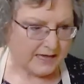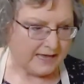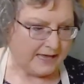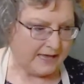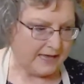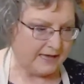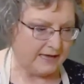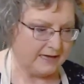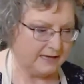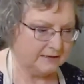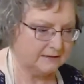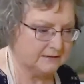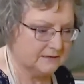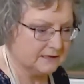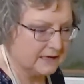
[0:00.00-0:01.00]

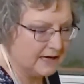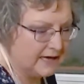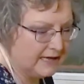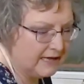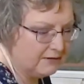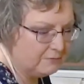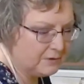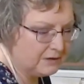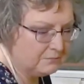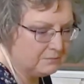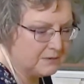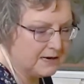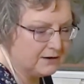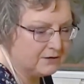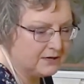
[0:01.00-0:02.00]
and I have
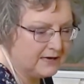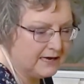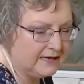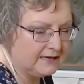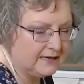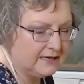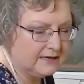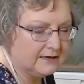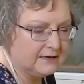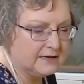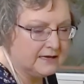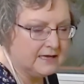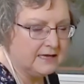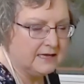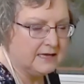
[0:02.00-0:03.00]
been marinating
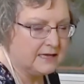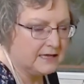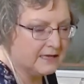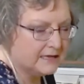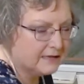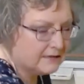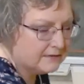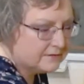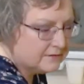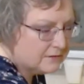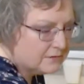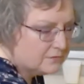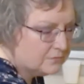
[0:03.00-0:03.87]
in